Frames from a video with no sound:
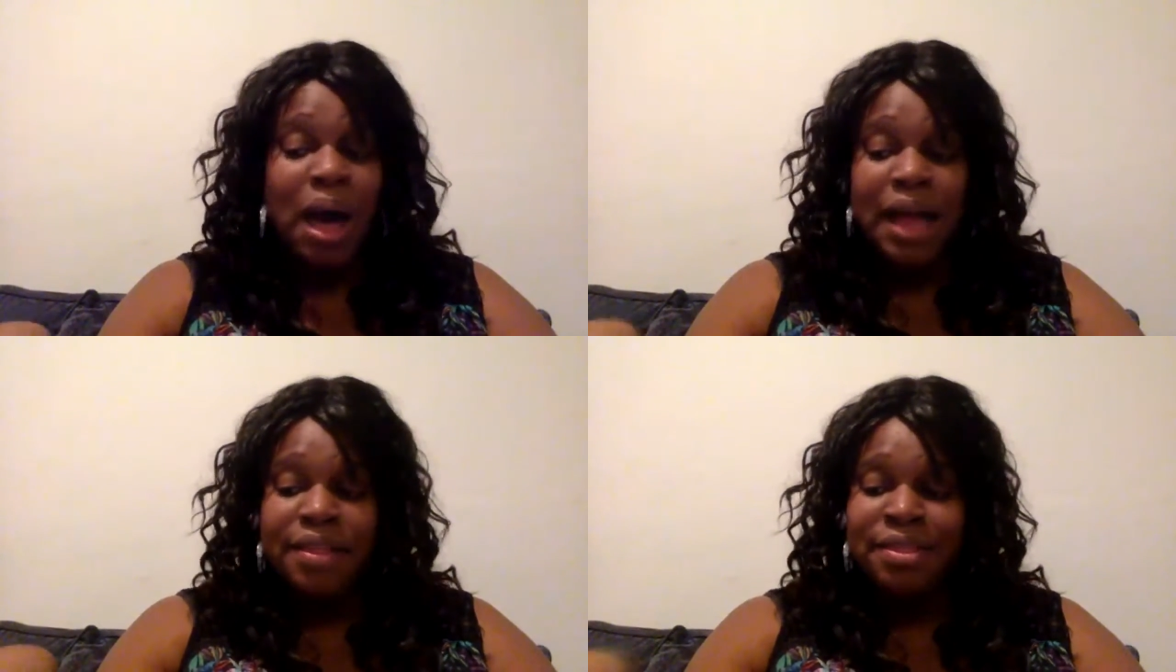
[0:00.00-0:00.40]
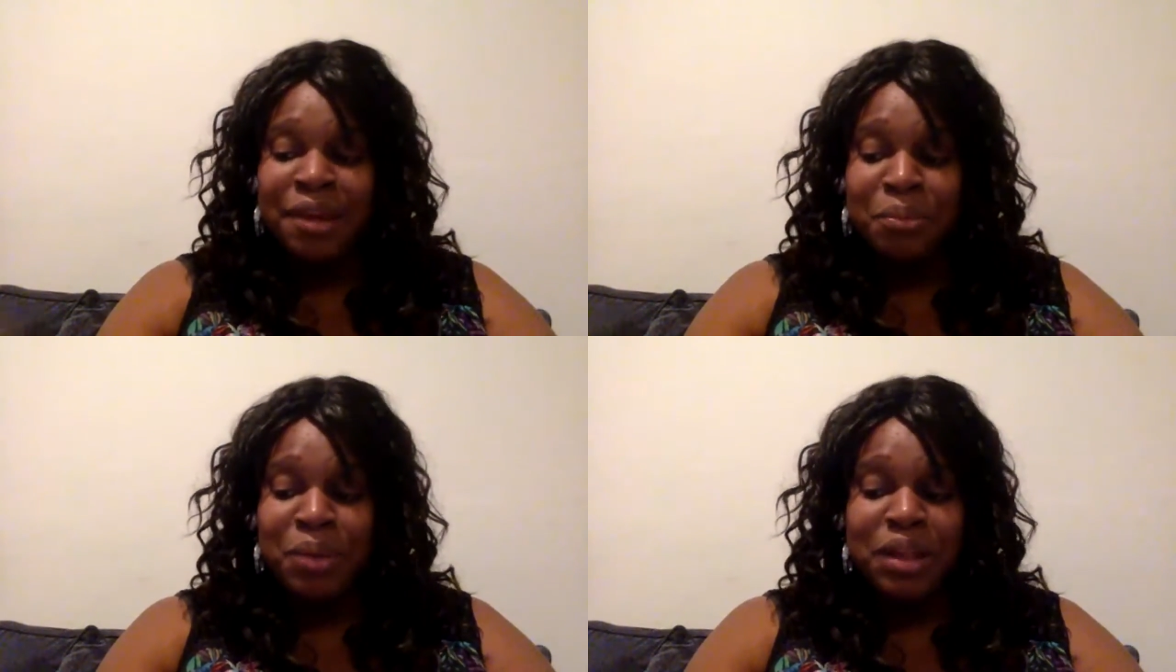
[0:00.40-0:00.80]
but
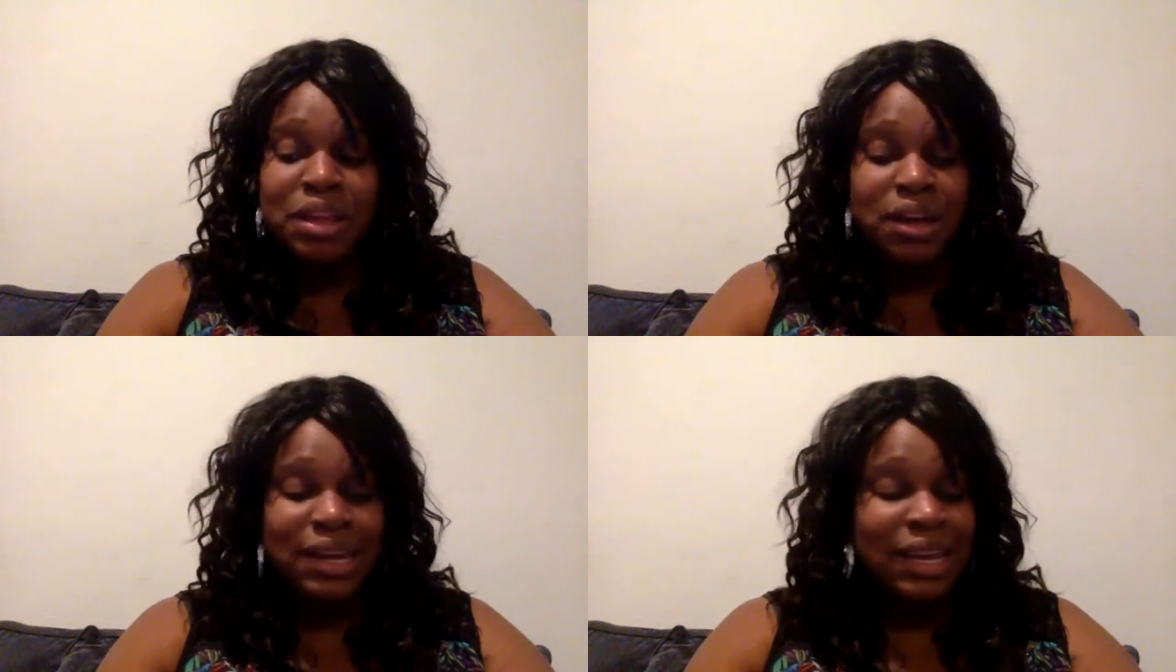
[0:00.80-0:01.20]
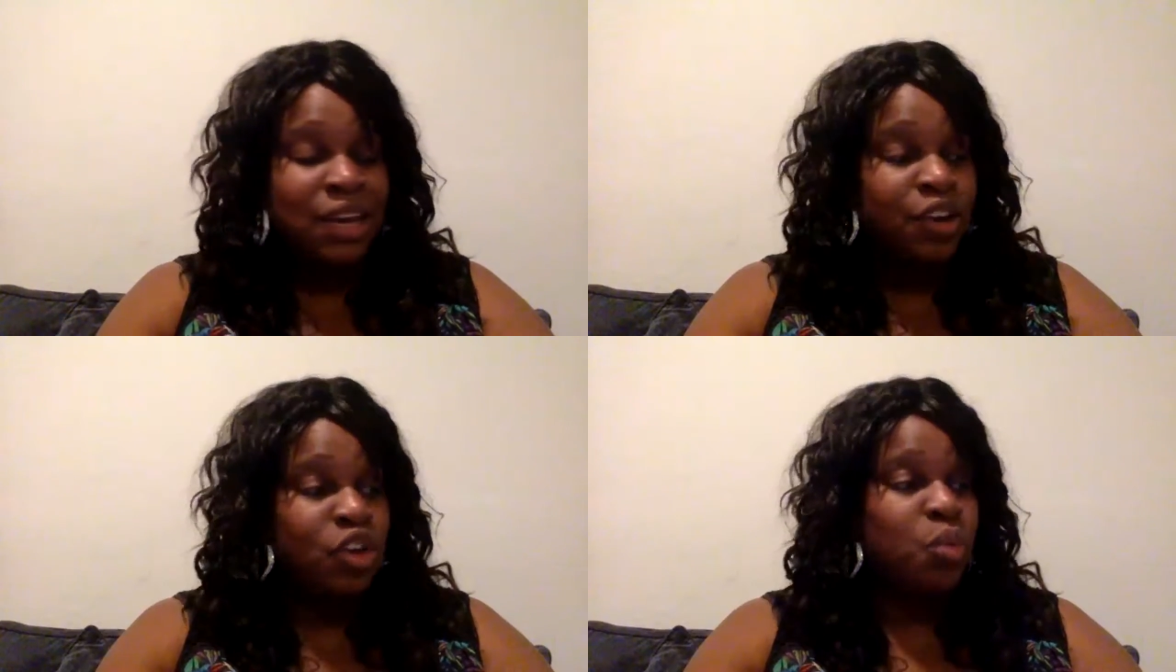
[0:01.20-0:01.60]
they're really going to
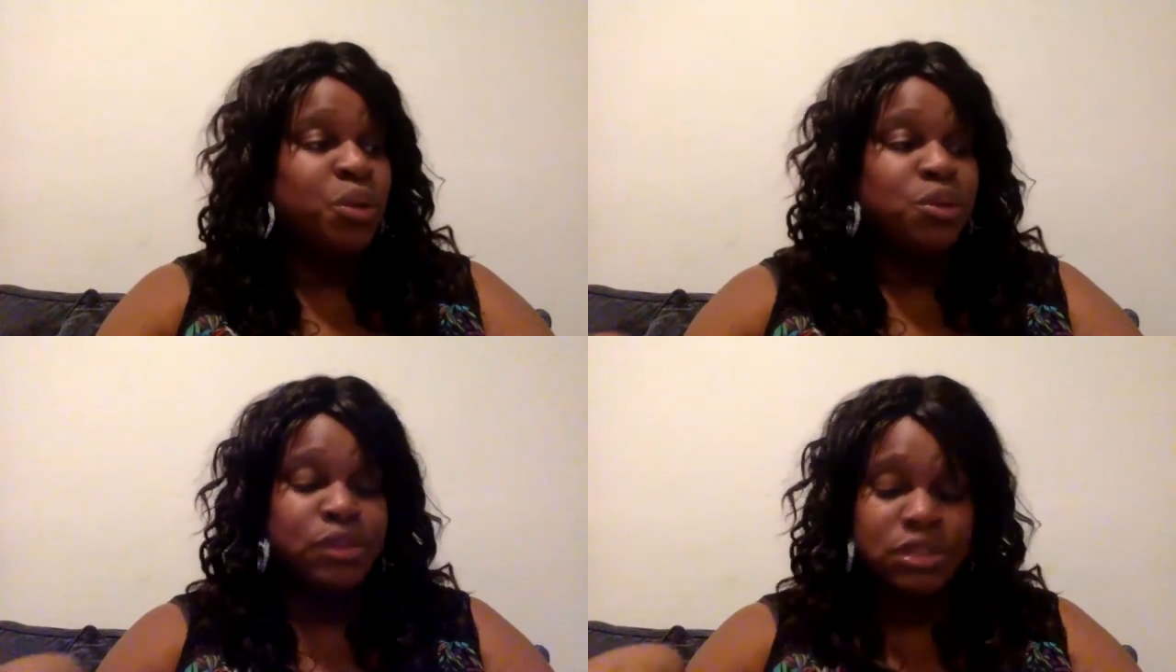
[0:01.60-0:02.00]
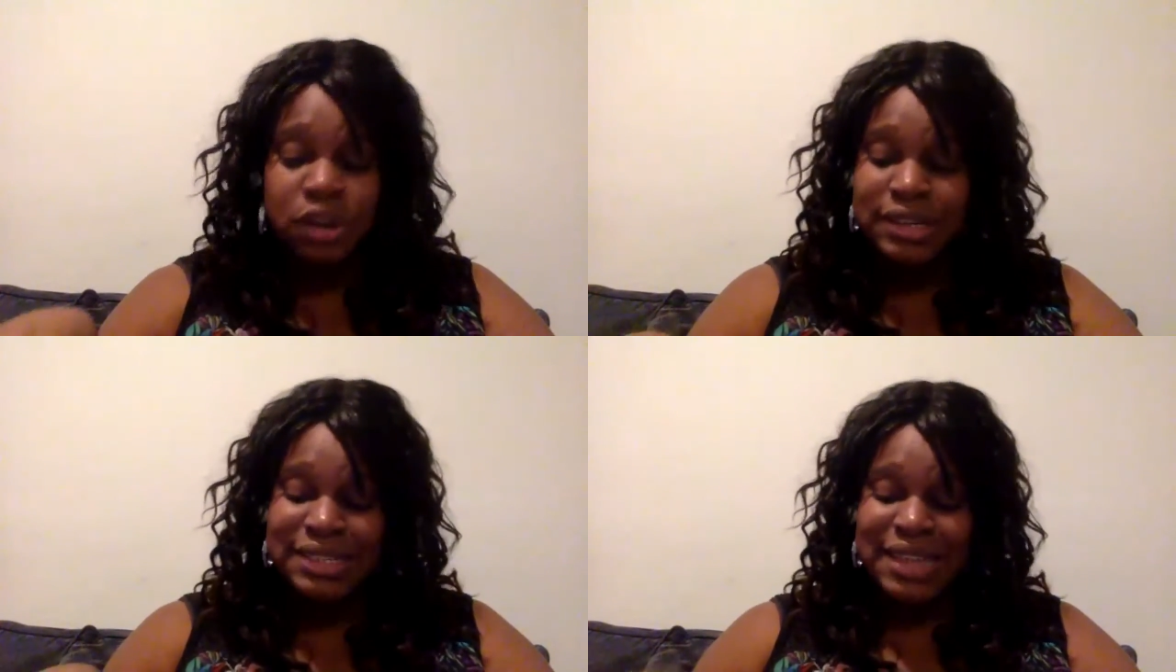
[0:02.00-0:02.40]
hear you when you
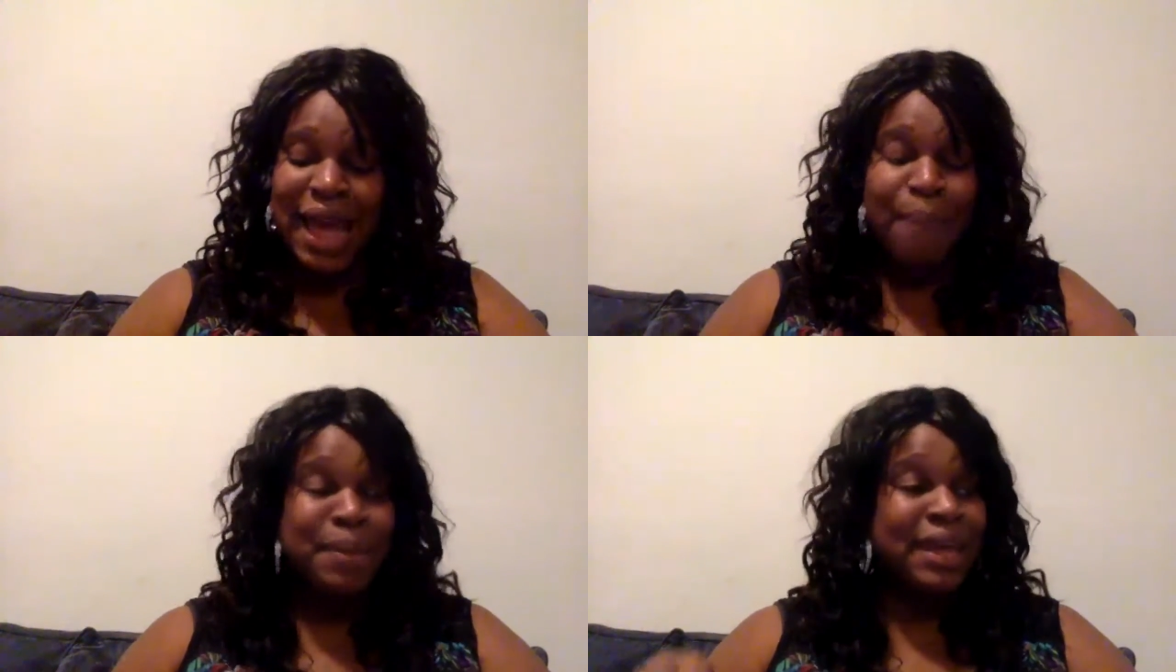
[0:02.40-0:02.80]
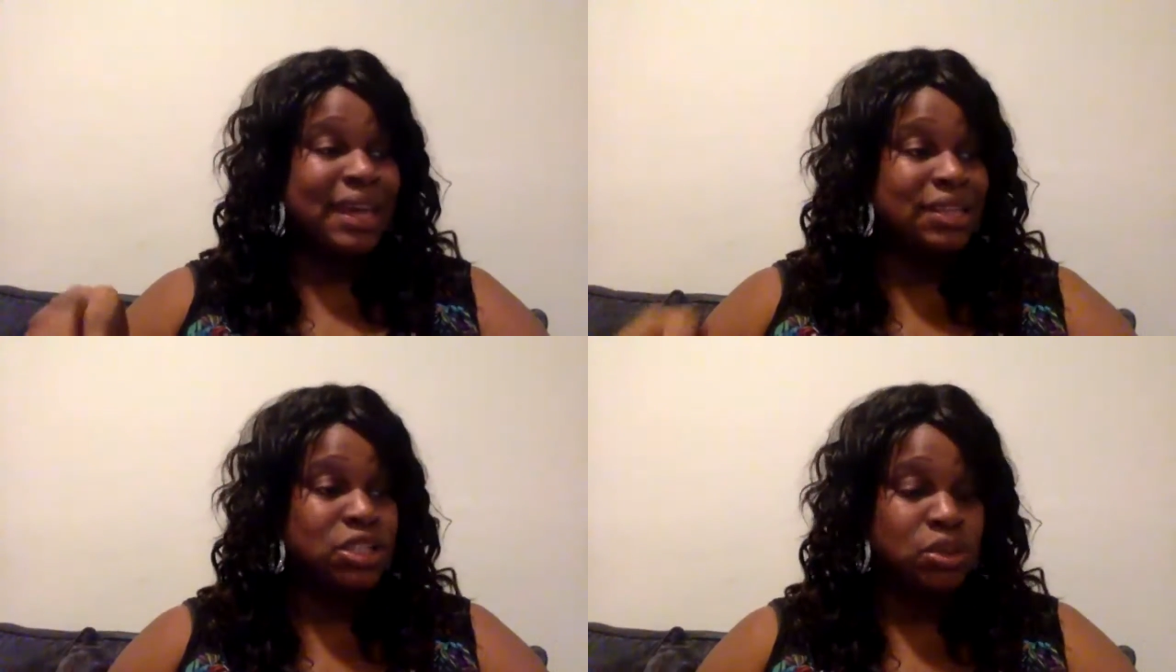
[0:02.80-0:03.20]
start
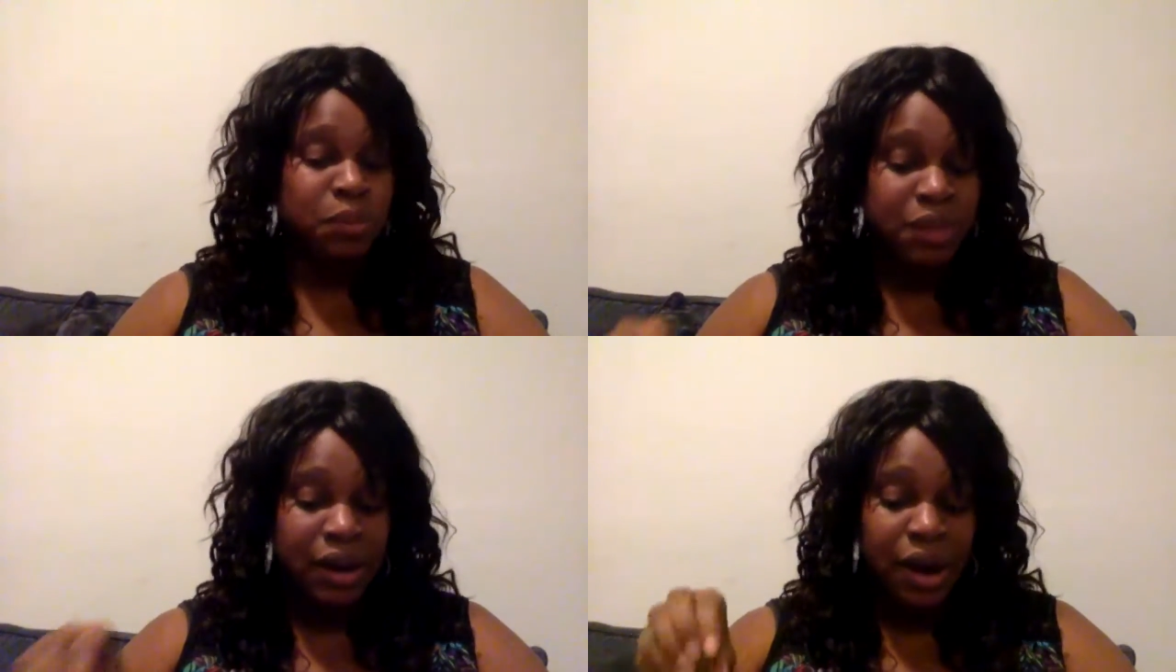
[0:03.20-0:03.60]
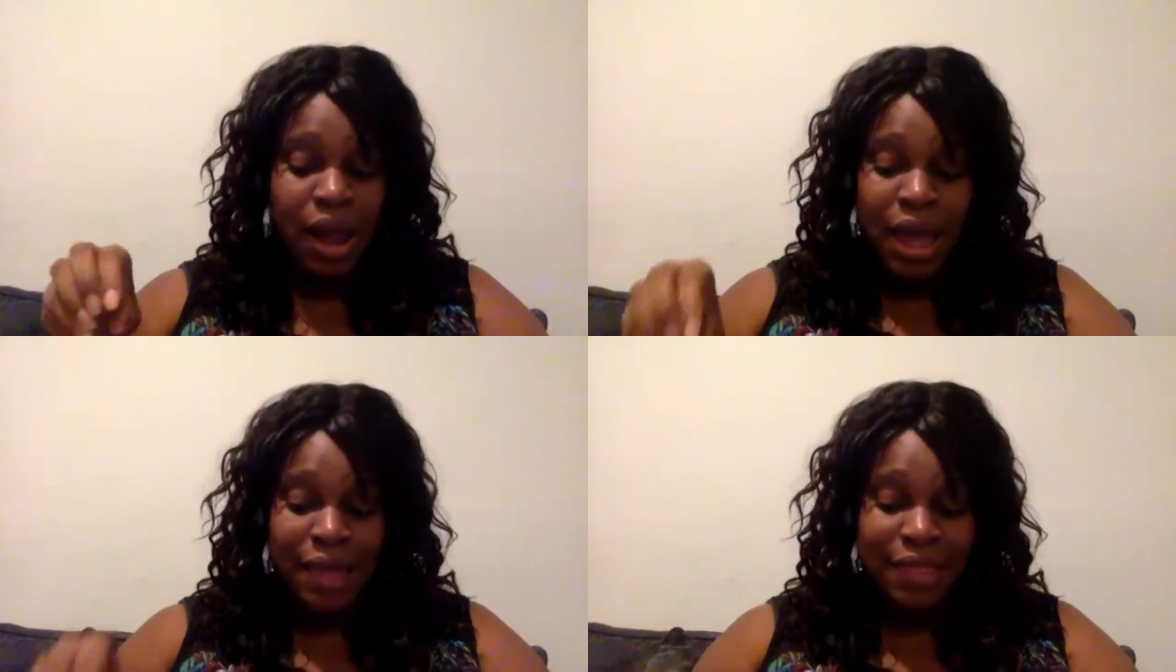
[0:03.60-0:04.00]
tapping into their